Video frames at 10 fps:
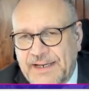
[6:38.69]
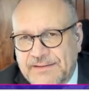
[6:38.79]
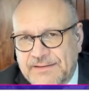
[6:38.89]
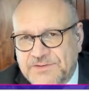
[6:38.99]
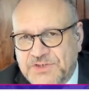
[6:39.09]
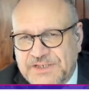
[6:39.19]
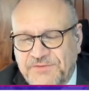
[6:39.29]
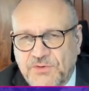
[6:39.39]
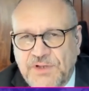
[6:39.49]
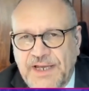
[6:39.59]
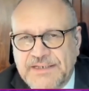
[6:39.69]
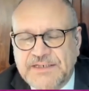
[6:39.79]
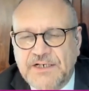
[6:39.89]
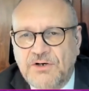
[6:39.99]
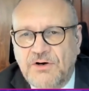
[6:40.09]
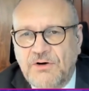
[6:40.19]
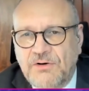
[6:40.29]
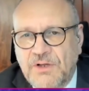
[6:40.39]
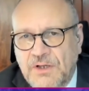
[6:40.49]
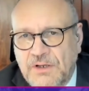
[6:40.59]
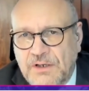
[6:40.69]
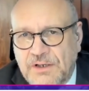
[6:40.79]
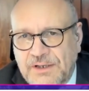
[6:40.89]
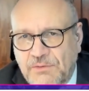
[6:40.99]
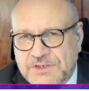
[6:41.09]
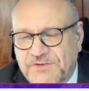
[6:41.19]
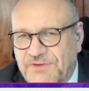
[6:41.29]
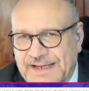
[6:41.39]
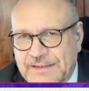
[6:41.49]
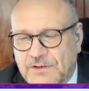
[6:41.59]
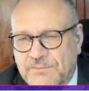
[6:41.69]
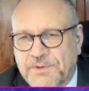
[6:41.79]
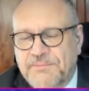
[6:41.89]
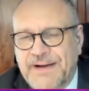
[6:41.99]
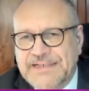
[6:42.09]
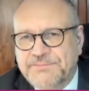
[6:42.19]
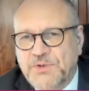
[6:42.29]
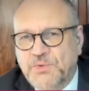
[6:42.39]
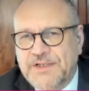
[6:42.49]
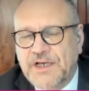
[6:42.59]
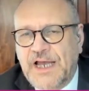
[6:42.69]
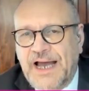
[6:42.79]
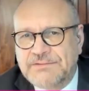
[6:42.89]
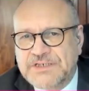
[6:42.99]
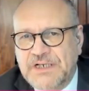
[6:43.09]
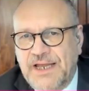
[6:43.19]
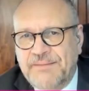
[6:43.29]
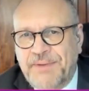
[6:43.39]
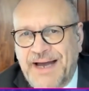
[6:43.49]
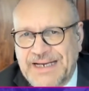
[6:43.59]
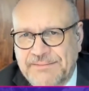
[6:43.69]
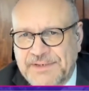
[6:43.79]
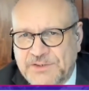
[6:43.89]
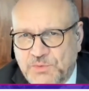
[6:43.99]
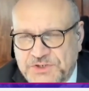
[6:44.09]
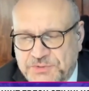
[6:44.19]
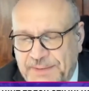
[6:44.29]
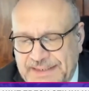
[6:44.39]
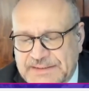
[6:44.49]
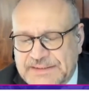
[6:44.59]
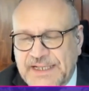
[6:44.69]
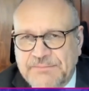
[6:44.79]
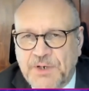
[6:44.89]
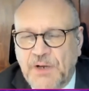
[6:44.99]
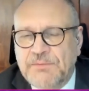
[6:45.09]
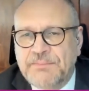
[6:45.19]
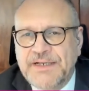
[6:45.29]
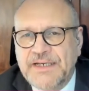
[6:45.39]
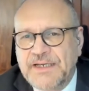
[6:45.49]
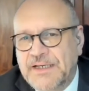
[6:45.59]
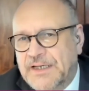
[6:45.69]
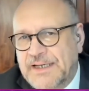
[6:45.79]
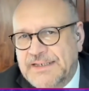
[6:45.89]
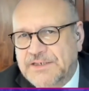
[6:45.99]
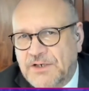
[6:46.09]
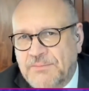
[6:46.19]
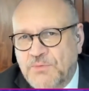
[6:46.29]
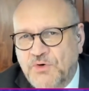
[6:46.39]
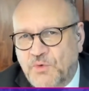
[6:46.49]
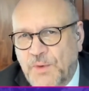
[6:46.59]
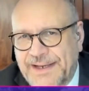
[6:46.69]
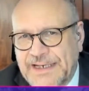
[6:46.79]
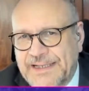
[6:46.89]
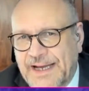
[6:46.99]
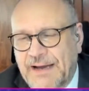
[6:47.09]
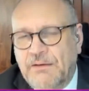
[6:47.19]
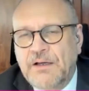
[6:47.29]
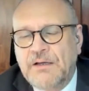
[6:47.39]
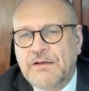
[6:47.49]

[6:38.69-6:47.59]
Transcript: And uh, just a few days ago, uh, there was a final compromise between the Council and Parliament, which means that probably it's going to move quickly now.